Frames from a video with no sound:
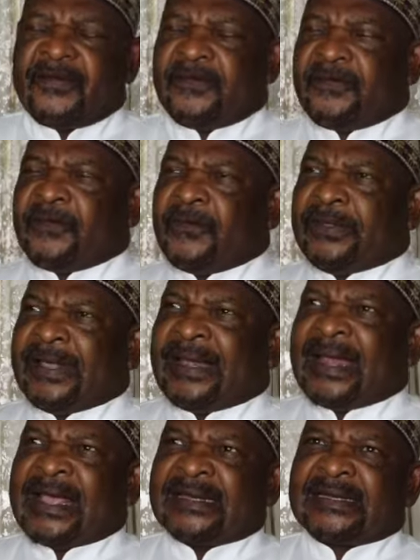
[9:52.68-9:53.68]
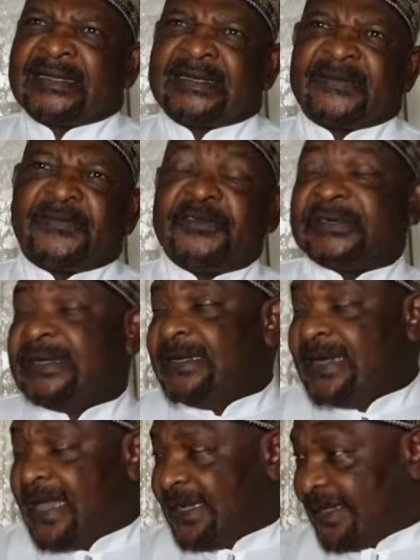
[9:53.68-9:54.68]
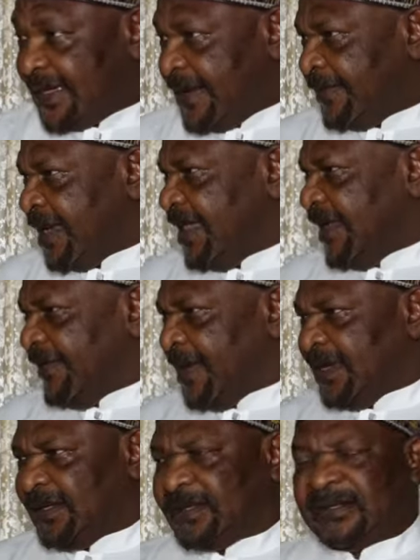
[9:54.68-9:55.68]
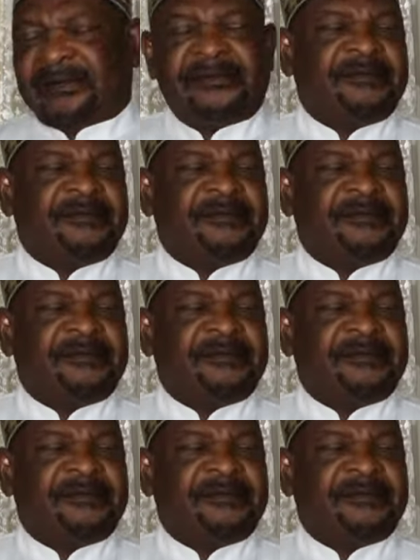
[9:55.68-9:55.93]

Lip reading: for the last 14 days after the event.